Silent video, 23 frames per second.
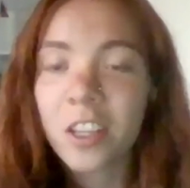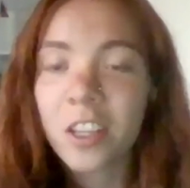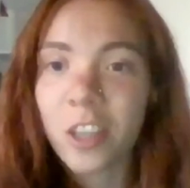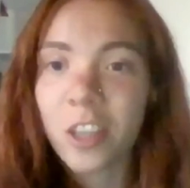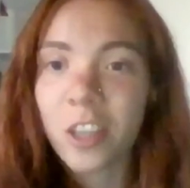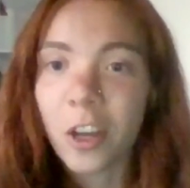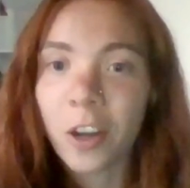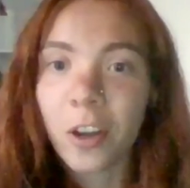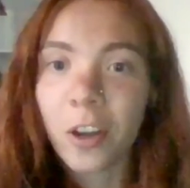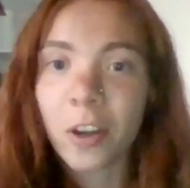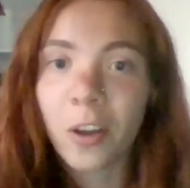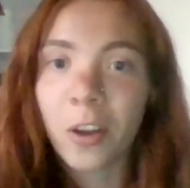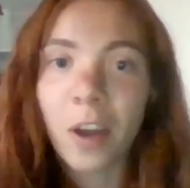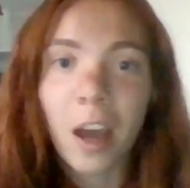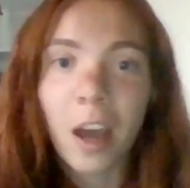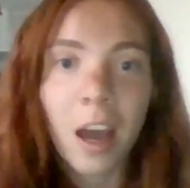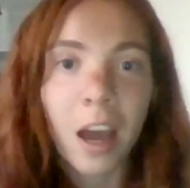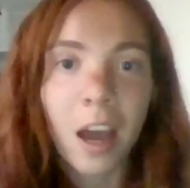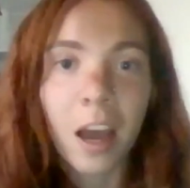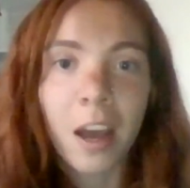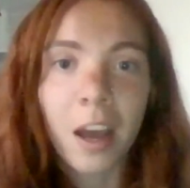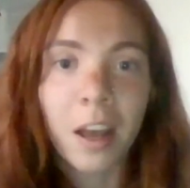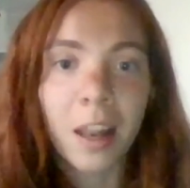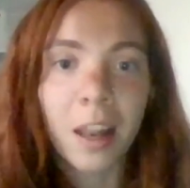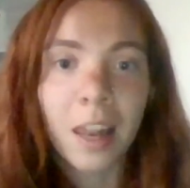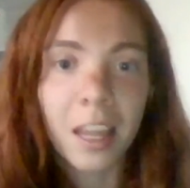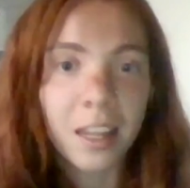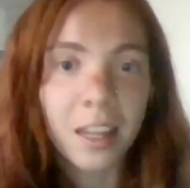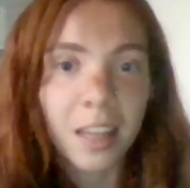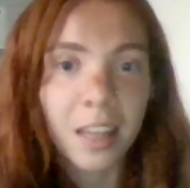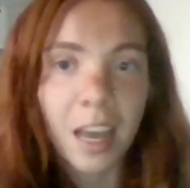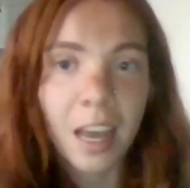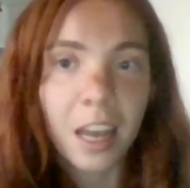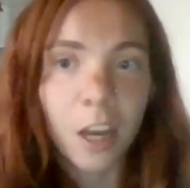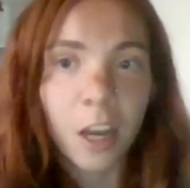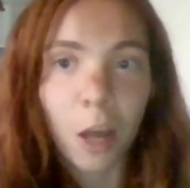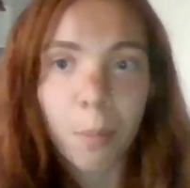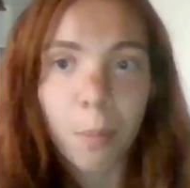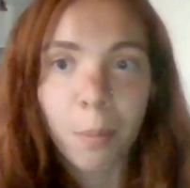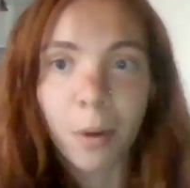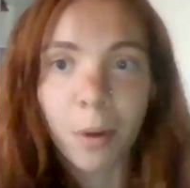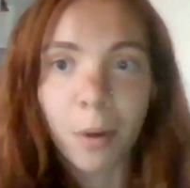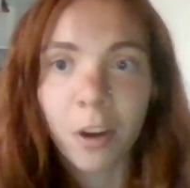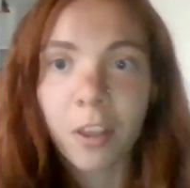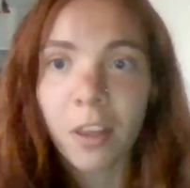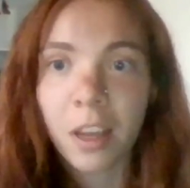So uh, Linda and
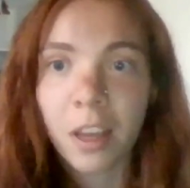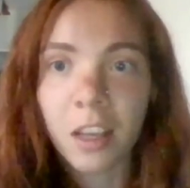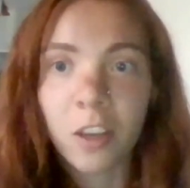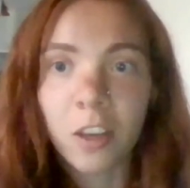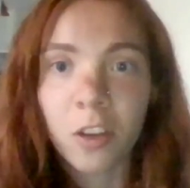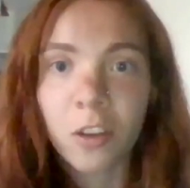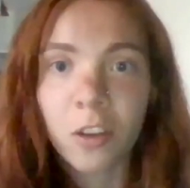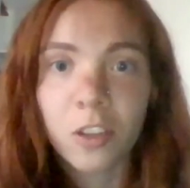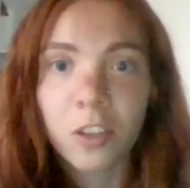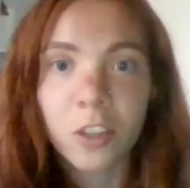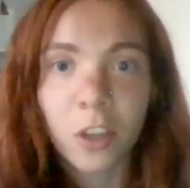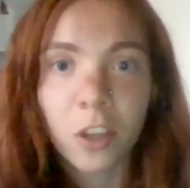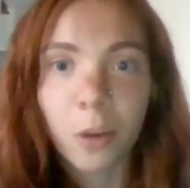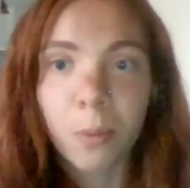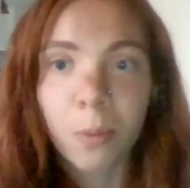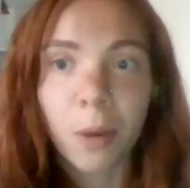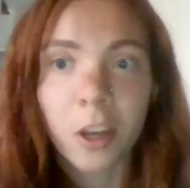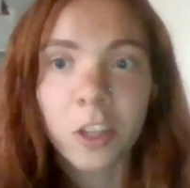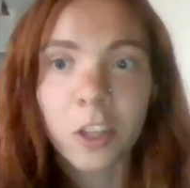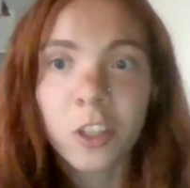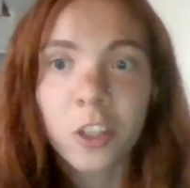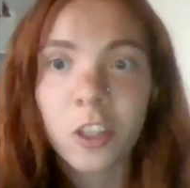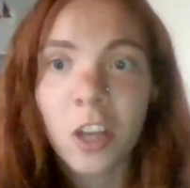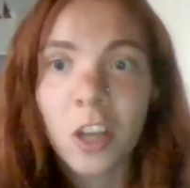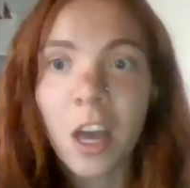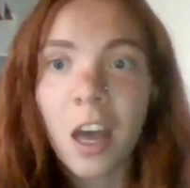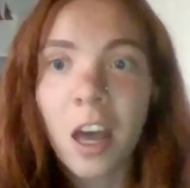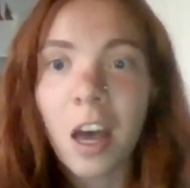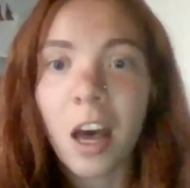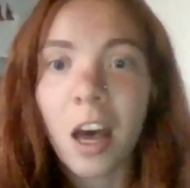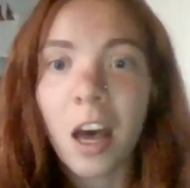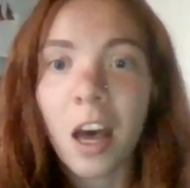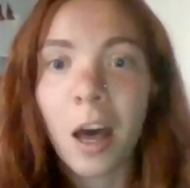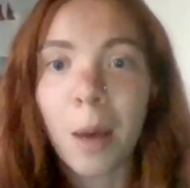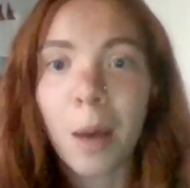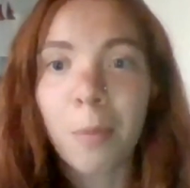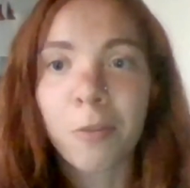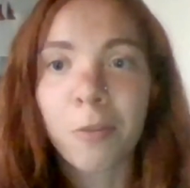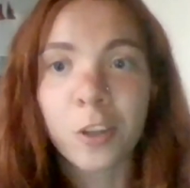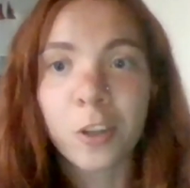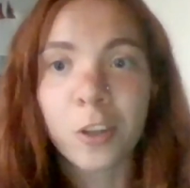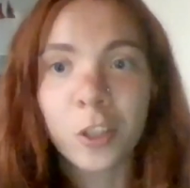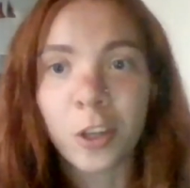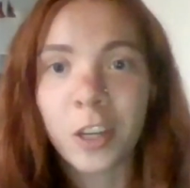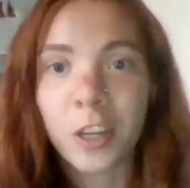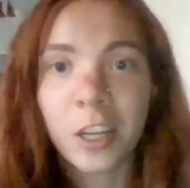Ottmar, thank you so much uh,
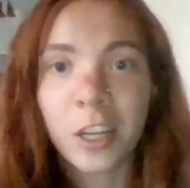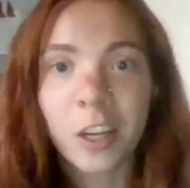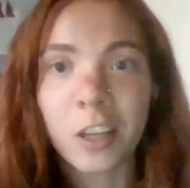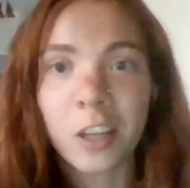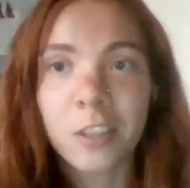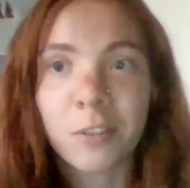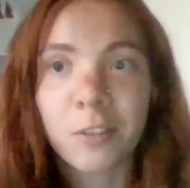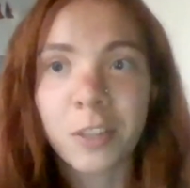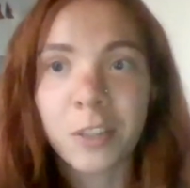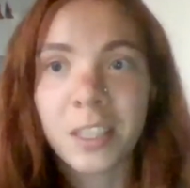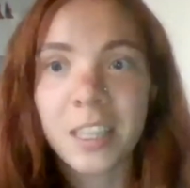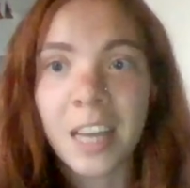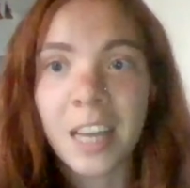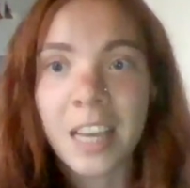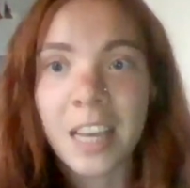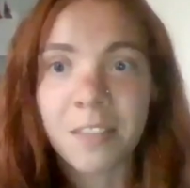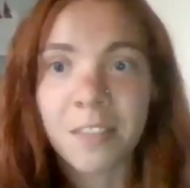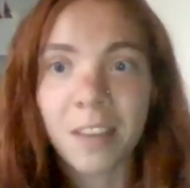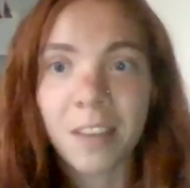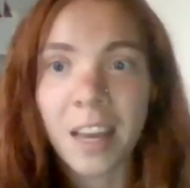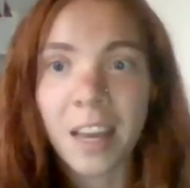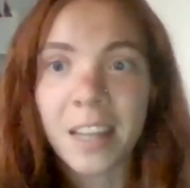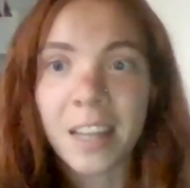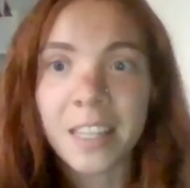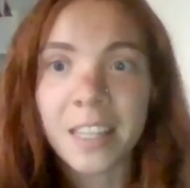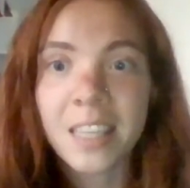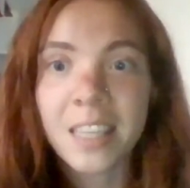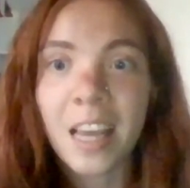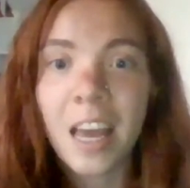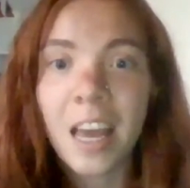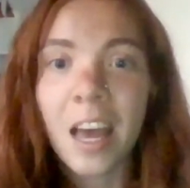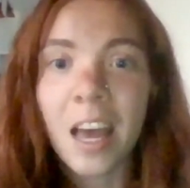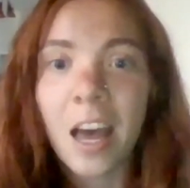for joining us for today's event.